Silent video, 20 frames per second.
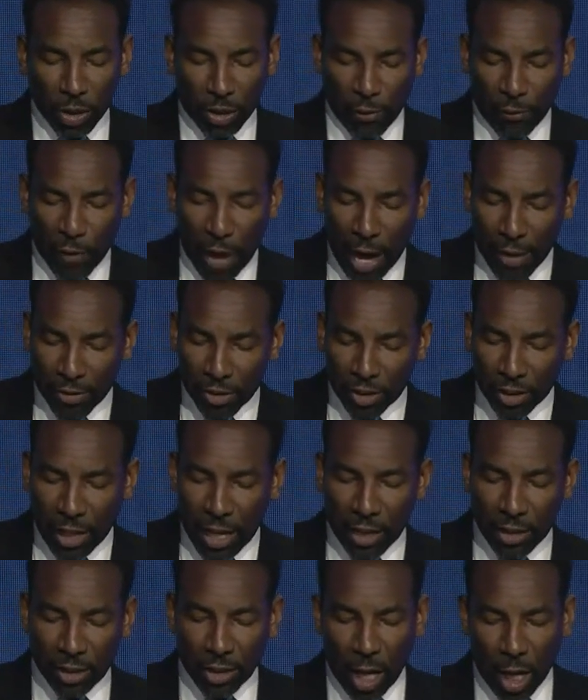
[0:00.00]
with a
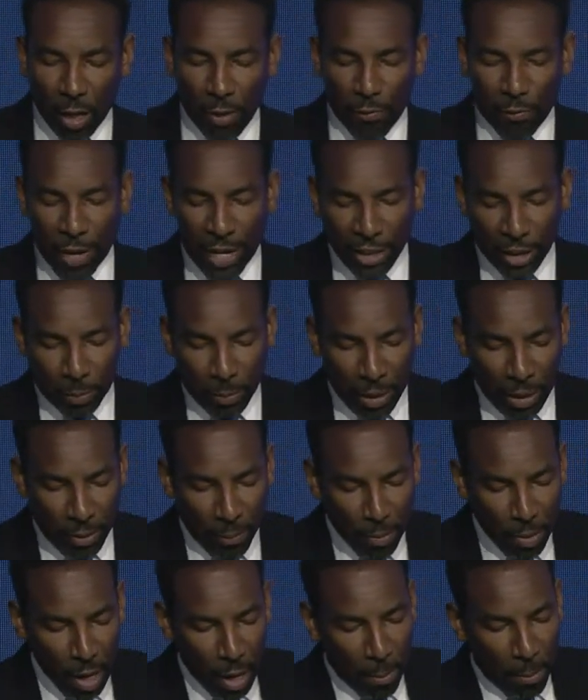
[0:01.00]
$500,000 investment,
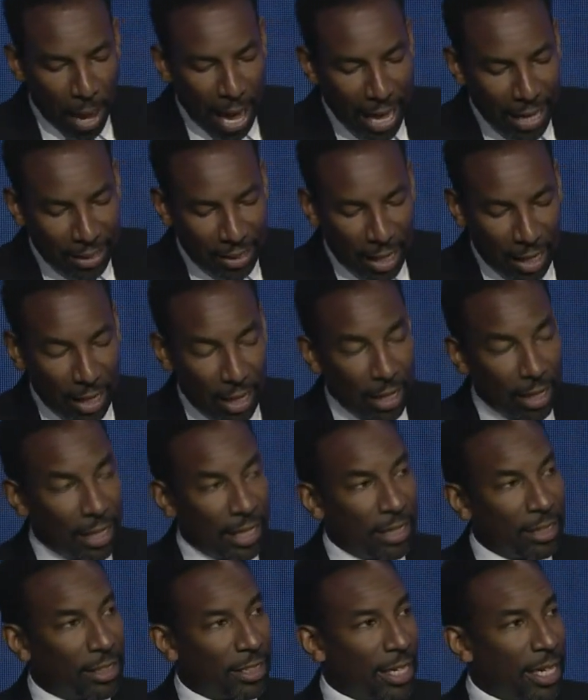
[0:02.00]
but
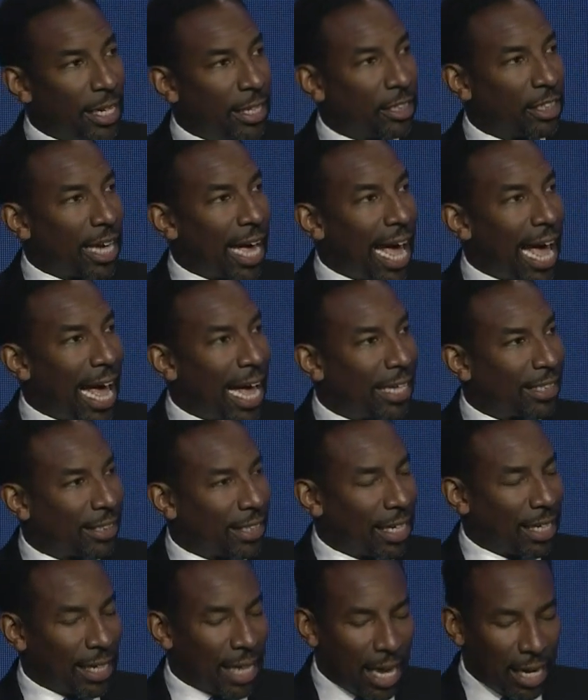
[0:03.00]
intend to ask
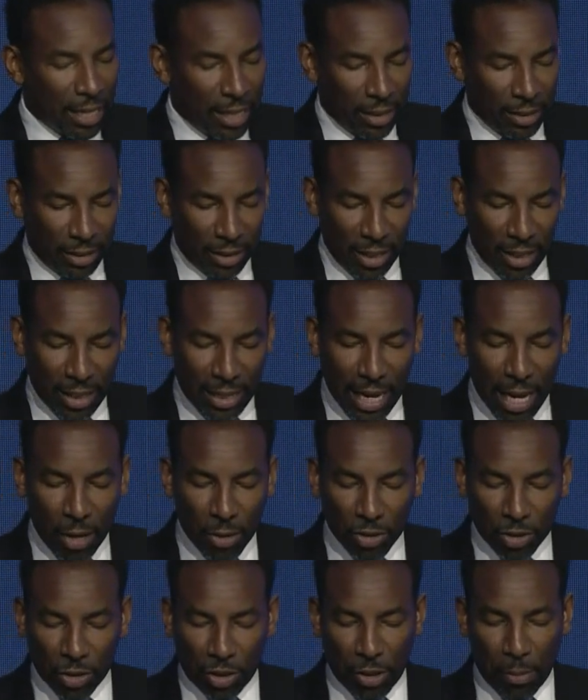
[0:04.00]
the Atlanta City
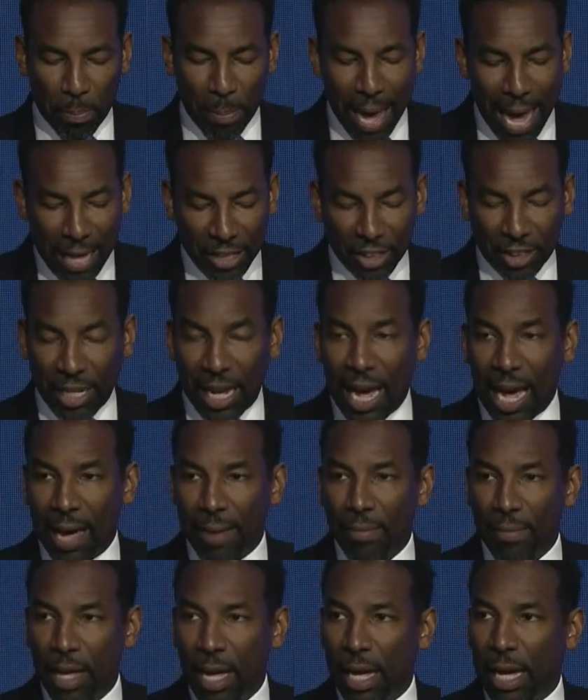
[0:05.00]
Council to match
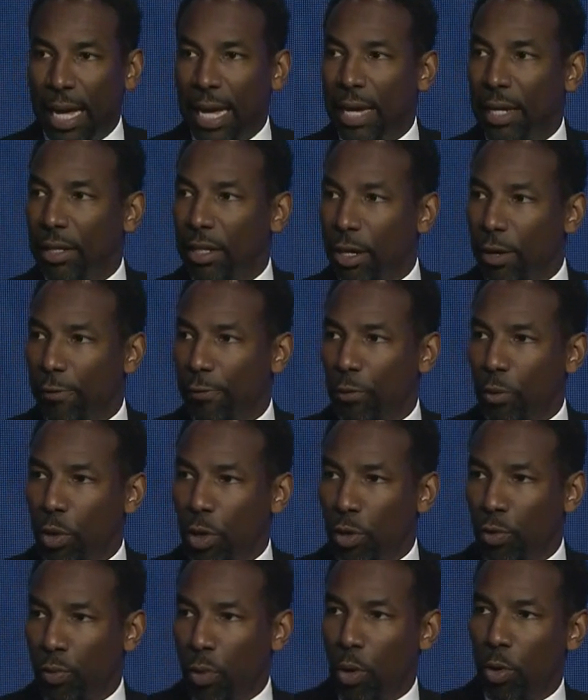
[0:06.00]
that and therefore
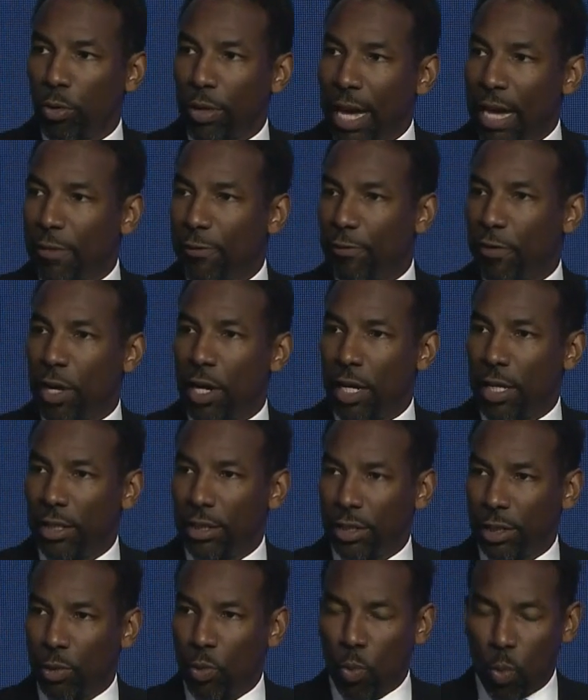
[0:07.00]
grow that
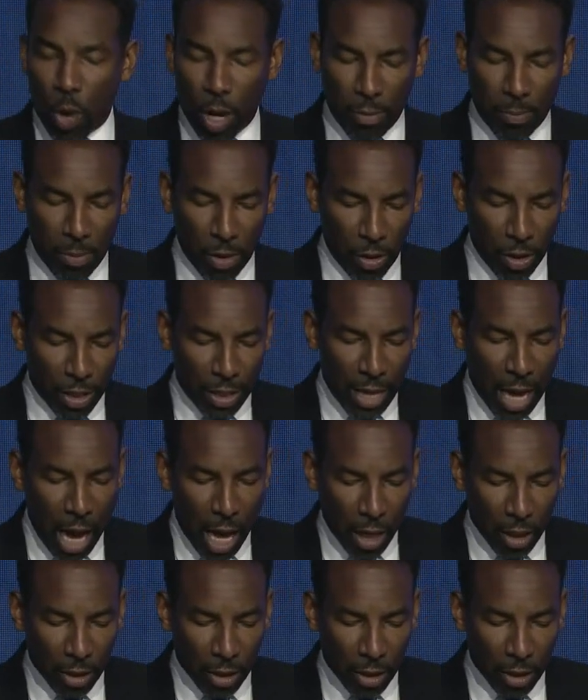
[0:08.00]
fund to $1 million.